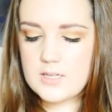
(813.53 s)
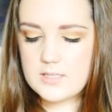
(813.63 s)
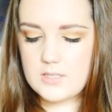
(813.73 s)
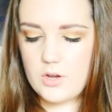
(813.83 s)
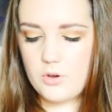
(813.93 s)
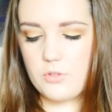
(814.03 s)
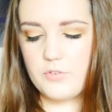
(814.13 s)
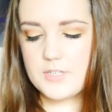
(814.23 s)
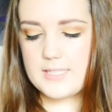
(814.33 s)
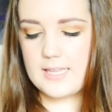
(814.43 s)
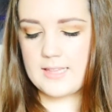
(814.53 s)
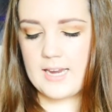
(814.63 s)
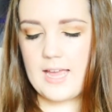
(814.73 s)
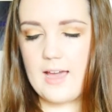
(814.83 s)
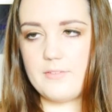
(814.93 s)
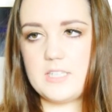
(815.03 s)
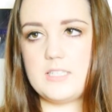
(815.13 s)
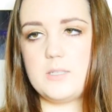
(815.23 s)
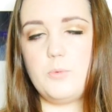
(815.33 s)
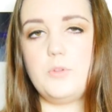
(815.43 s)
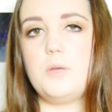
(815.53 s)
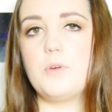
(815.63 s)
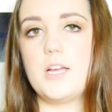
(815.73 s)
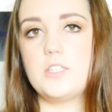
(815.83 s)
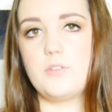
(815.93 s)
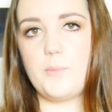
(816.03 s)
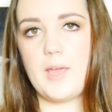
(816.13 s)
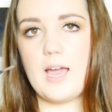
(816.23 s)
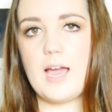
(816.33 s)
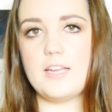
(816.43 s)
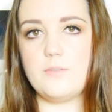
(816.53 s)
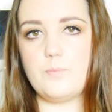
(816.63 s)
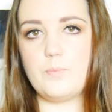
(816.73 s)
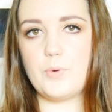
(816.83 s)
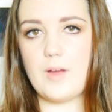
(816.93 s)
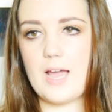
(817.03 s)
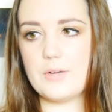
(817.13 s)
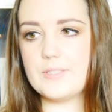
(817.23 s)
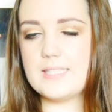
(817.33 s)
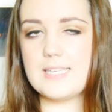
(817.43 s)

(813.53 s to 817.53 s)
So the first thing that I have is a spoolie brush for my eyebrows.